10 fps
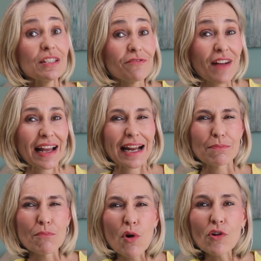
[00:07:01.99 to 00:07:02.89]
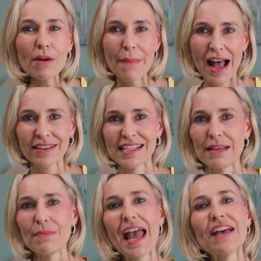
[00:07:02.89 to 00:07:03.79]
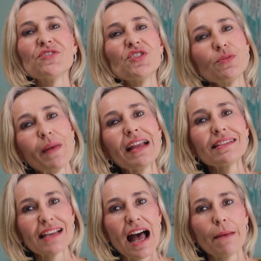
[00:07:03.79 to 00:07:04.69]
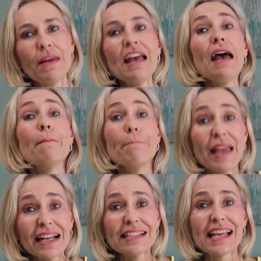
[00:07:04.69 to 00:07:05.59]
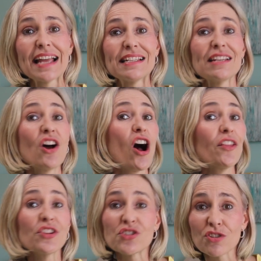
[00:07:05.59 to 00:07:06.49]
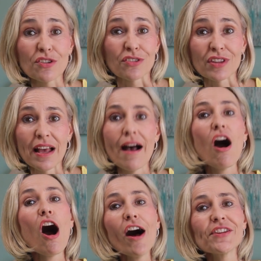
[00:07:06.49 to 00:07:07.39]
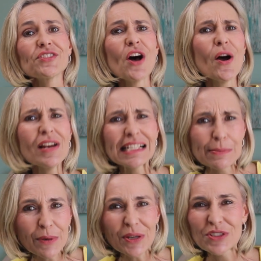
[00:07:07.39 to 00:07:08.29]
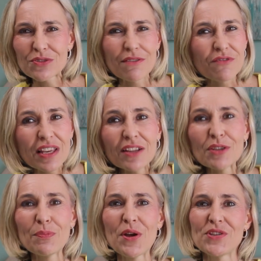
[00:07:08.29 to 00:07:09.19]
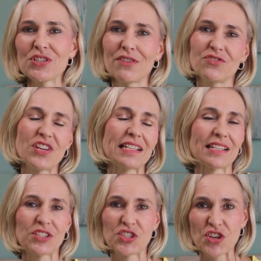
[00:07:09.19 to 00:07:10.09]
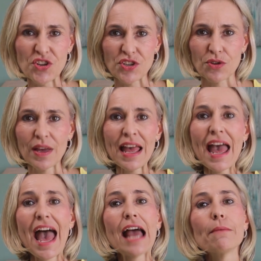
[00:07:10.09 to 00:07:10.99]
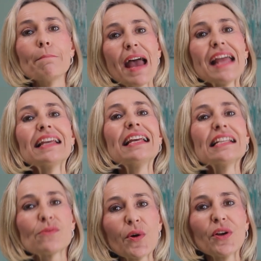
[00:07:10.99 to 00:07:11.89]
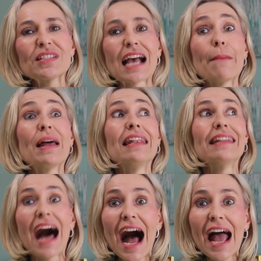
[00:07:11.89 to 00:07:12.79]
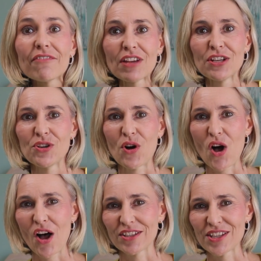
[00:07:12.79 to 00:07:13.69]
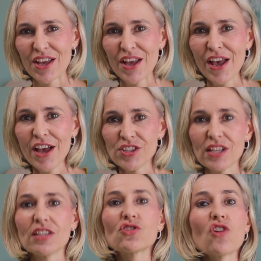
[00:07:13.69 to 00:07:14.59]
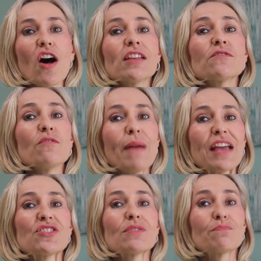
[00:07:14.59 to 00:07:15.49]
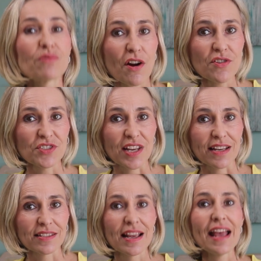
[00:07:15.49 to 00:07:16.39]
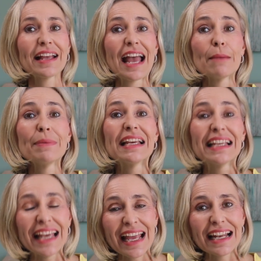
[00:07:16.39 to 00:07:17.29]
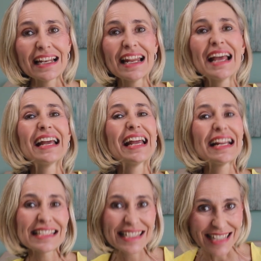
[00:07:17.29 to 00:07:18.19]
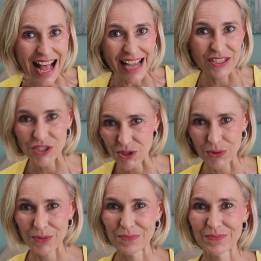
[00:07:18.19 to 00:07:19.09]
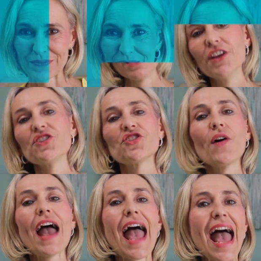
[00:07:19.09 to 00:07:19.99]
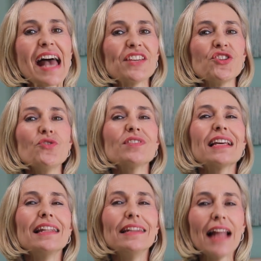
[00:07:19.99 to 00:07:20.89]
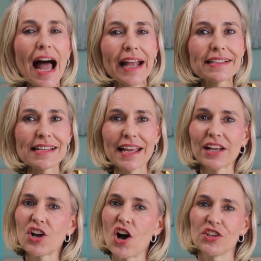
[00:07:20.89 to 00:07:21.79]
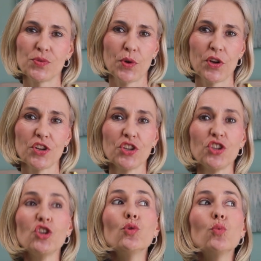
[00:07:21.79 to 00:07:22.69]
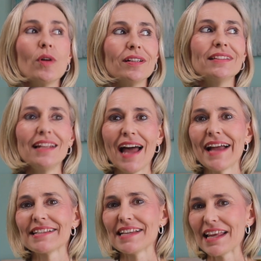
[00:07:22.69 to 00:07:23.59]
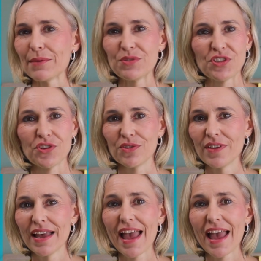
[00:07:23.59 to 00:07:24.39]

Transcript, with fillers: to find out more about Him as you spend time meditating on the truth. Ask the Holy Spirit to reveal the person of Jesus to you and make His words come alive in your heart so that the transformation process can begin inside you. So, as you delight in God's Word, you will delight in Him too